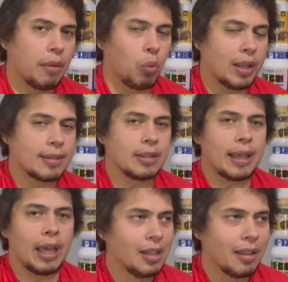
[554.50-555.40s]
once
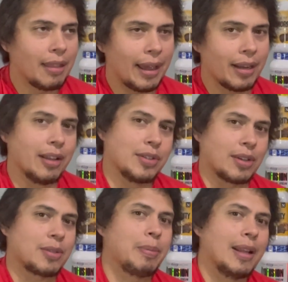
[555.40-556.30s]
again, that it's
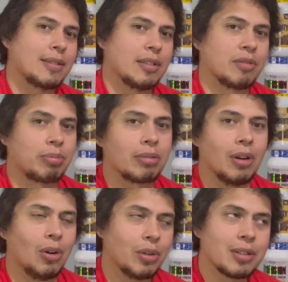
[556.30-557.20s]
expensive.
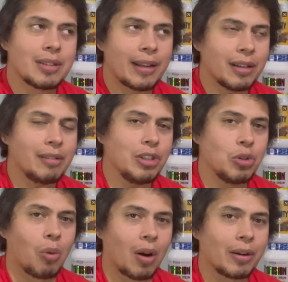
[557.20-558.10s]
Technically
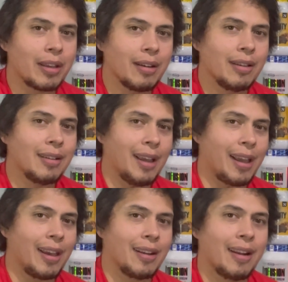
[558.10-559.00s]
you are getting
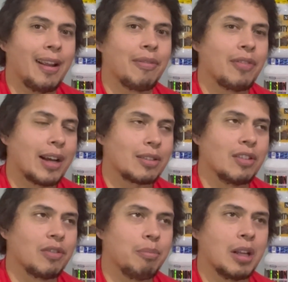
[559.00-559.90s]
an
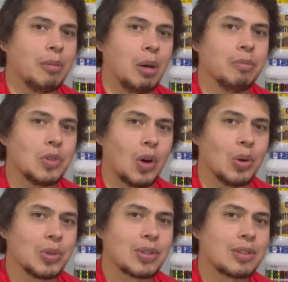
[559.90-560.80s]
effective minimum
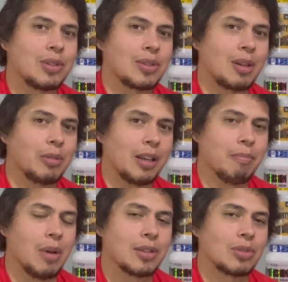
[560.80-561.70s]
dose to stimulate
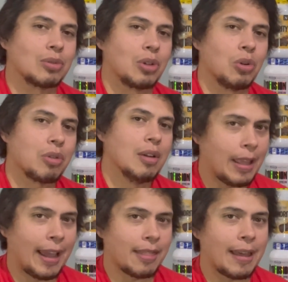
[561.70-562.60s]
muscle growth.
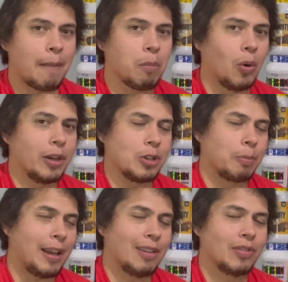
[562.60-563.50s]
At that point, you're paying